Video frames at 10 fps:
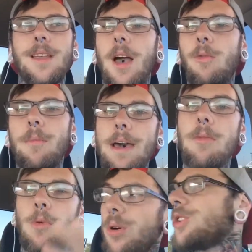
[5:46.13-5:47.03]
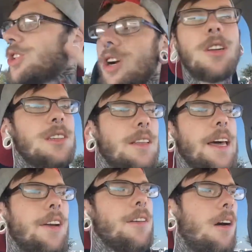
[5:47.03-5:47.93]
And we'll make more shirts
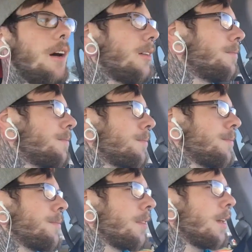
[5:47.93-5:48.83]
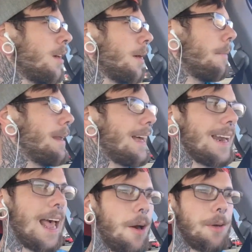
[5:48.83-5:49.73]
later on, depending on
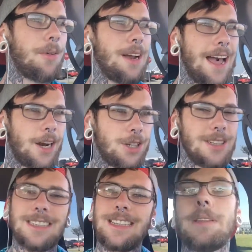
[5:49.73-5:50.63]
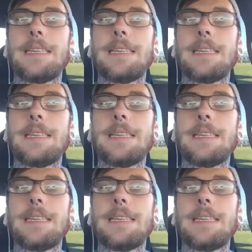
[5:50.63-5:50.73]
how your reaction is.